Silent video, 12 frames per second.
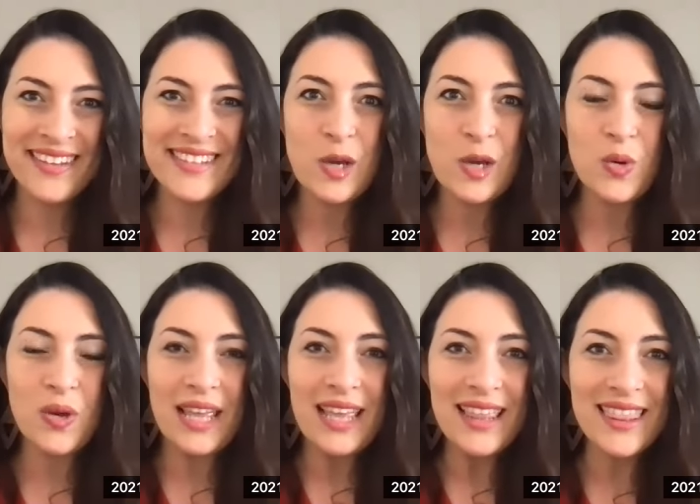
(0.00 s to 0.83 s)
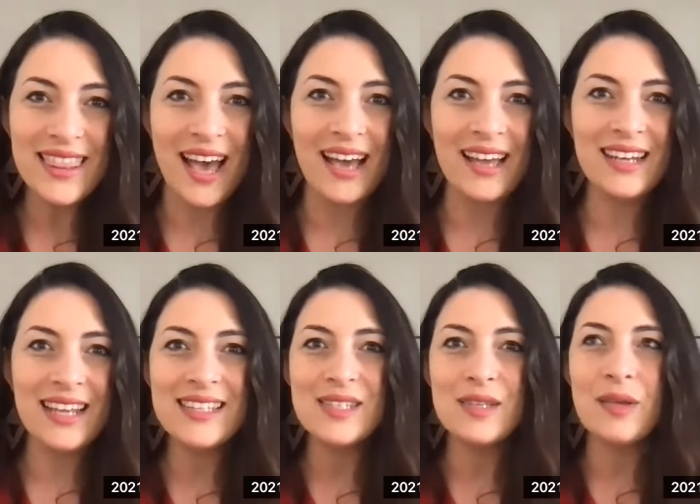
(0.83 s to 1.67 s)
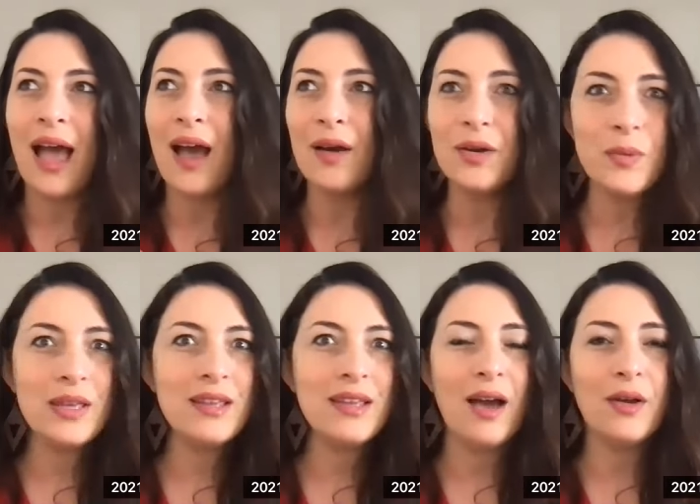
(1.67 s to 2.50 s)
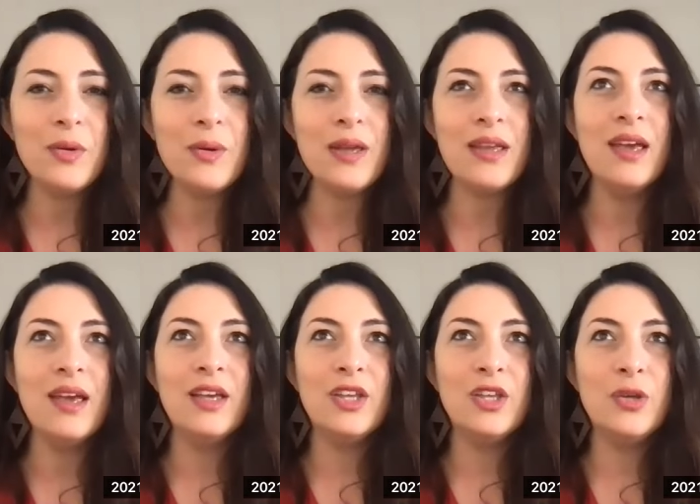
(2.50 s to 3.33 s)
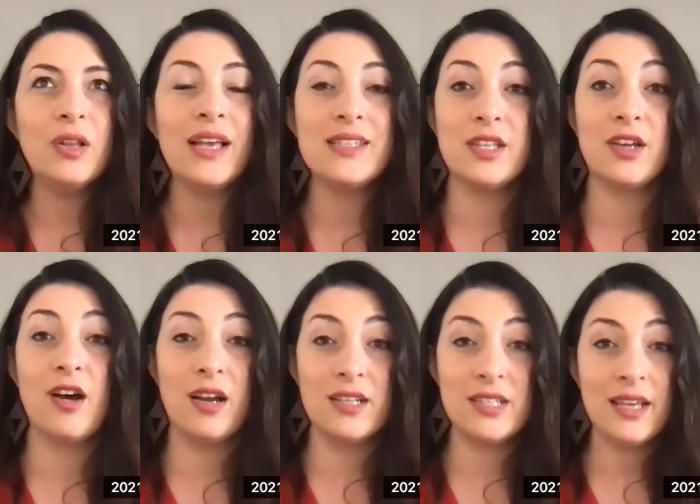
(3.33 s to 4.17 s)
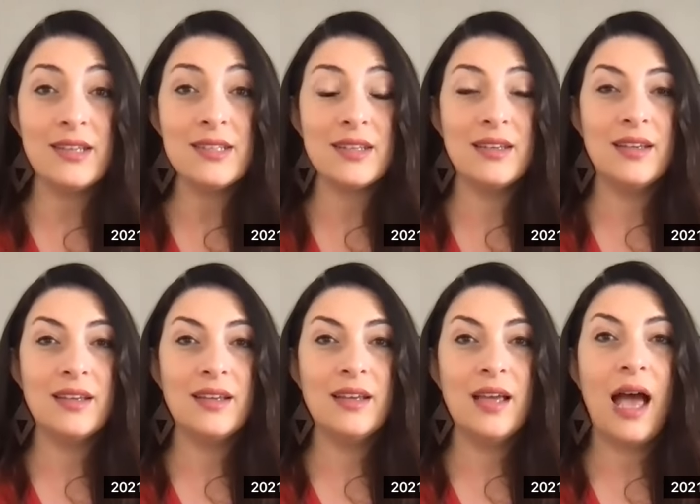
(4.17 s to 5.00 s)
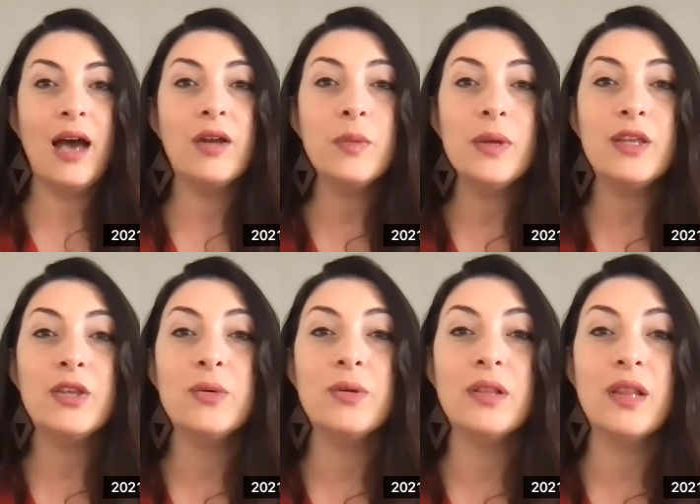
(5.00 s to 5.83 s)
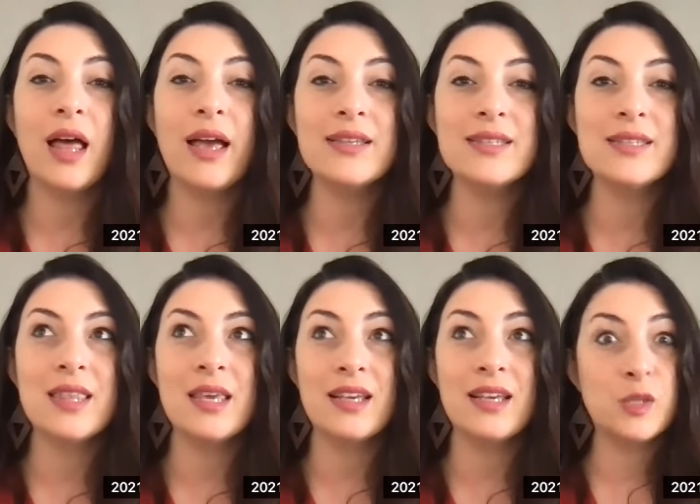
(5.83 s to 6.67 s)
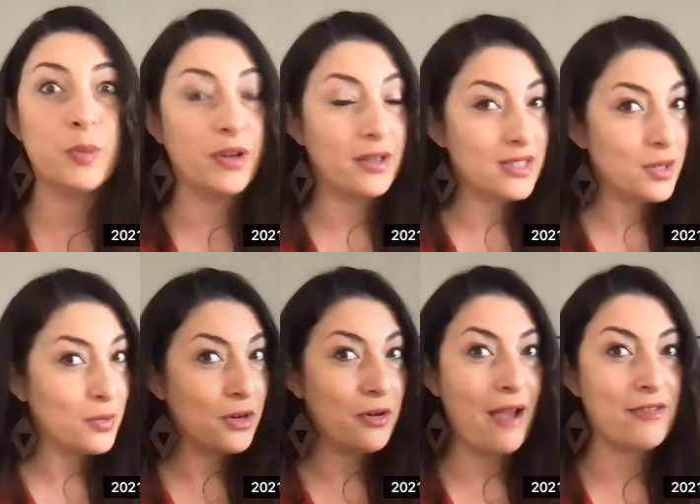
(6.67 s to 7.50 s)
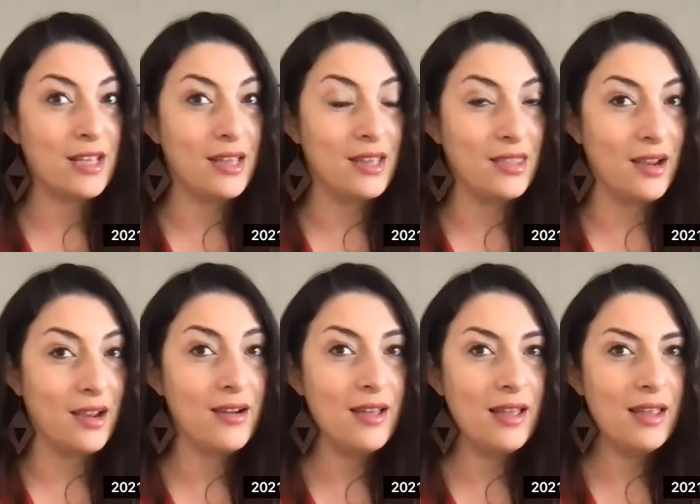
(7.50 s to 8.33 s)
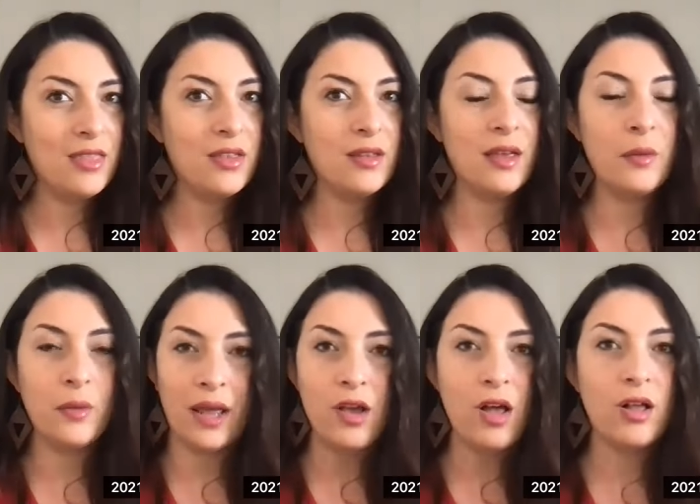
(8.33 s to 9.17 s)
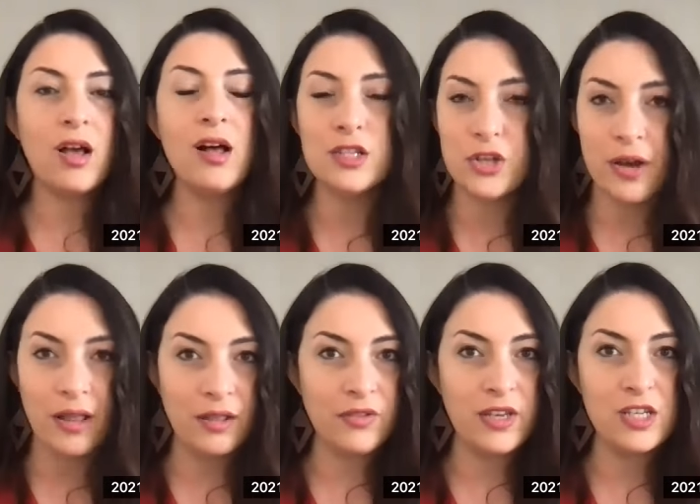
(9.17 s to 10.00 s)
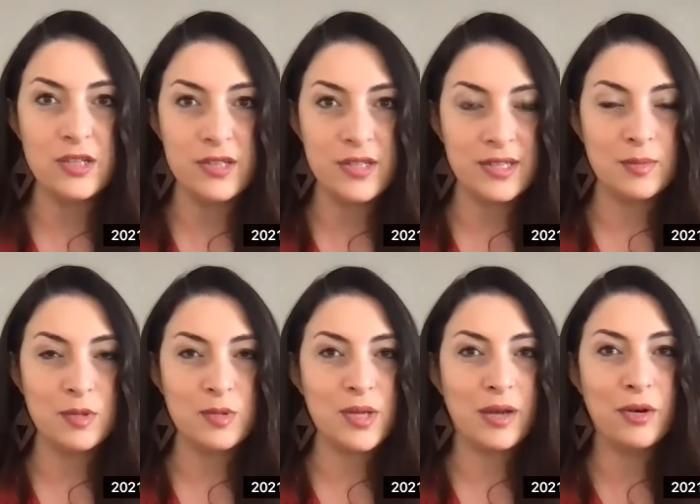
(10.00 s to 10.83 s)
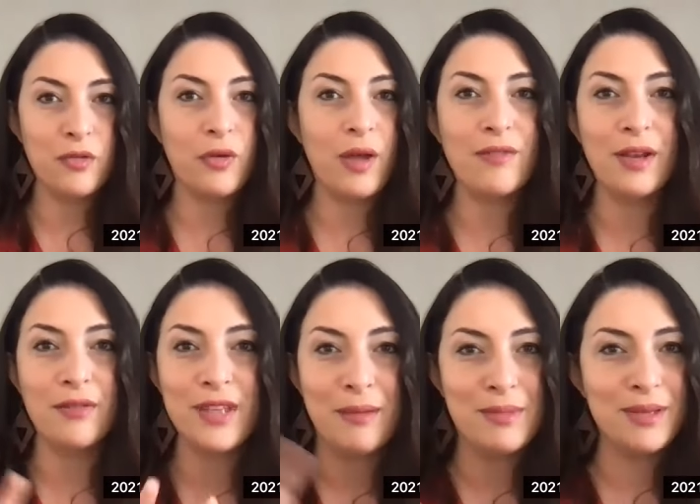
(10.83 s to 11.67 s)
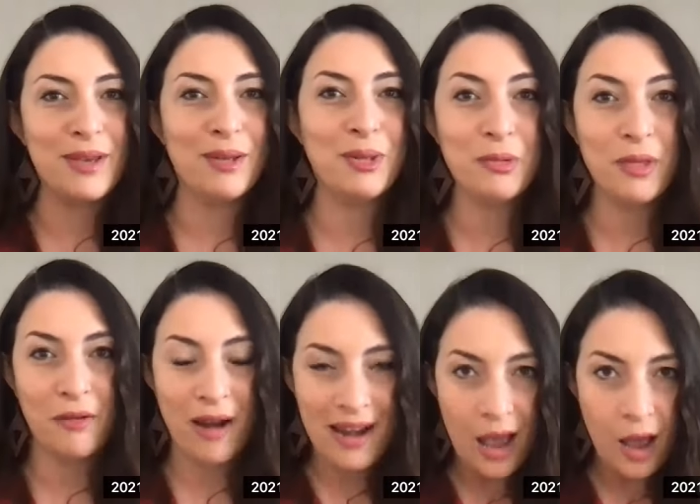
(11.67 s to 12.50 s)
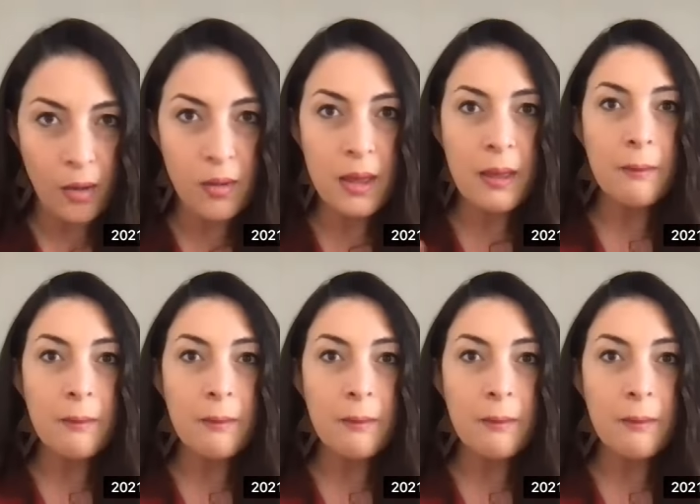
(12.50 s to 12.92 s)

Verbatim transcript: So in that, it's how do we, how do we utilize the content? How do we utilize the experience that we're crafting in there? The, and what I call culture elevation systems, which I don't know if we have enough time to go through that right now.